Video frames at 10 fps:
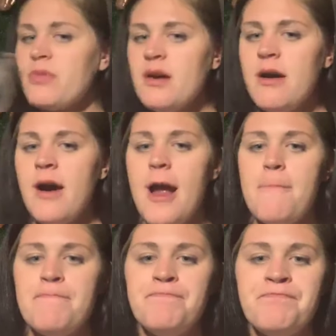All right.
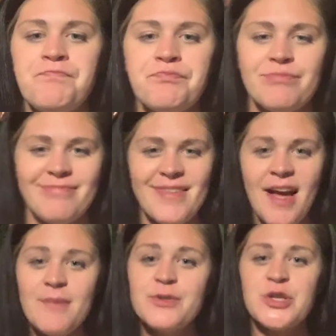
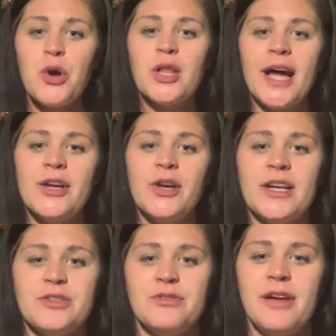I'm so glad you
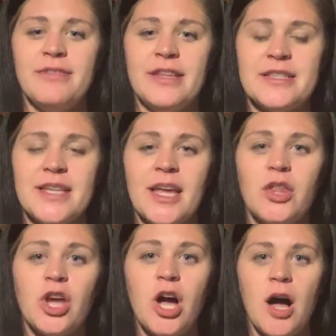guys are loving this.
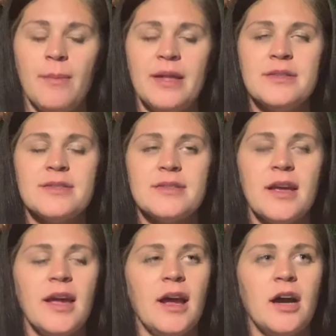Like, the comments
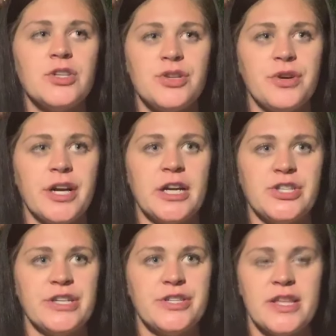are so
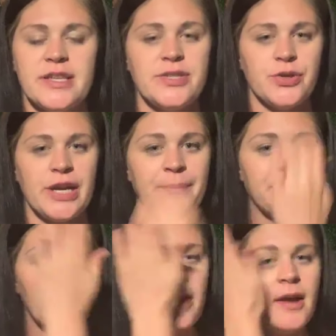encouraging to this three.
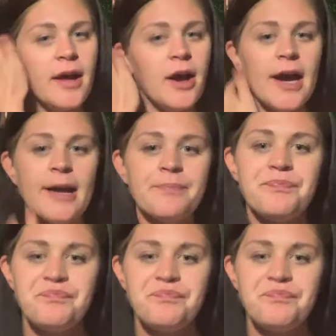All right.